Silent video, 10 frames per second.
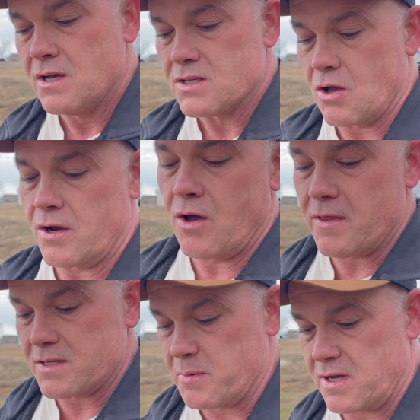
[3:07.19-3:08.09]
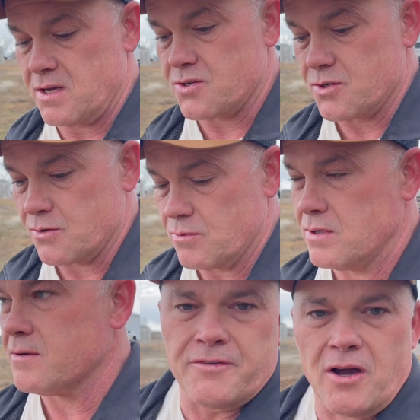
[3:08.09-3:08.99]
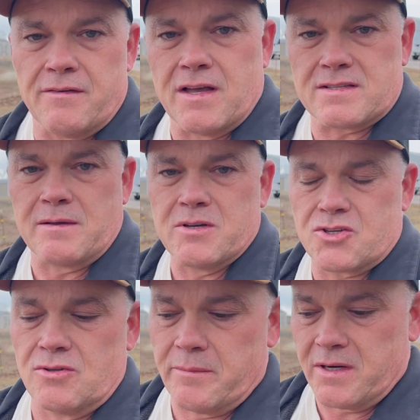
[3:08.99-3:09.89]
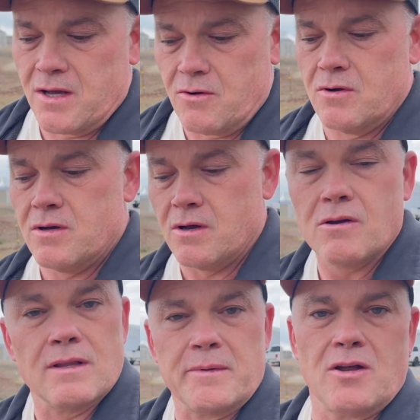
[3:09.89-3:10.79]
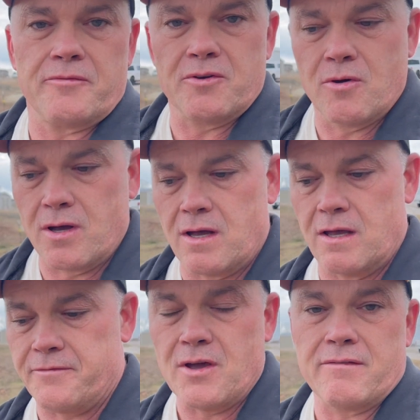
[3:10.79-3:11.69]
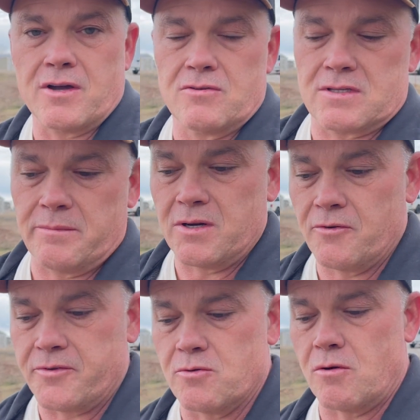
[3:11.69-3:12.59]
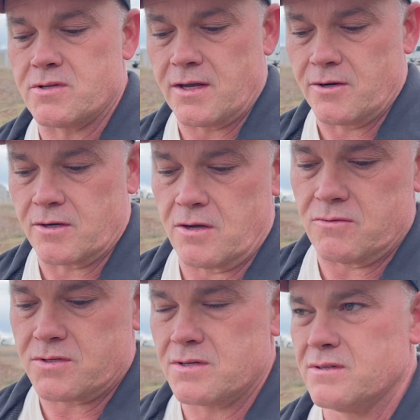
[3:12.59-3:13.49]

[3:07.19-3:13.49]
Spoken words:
So I know that's my issue. If y'all have that same issue, let me know. Let me know if you have goats. Let me know if you rotate your goats.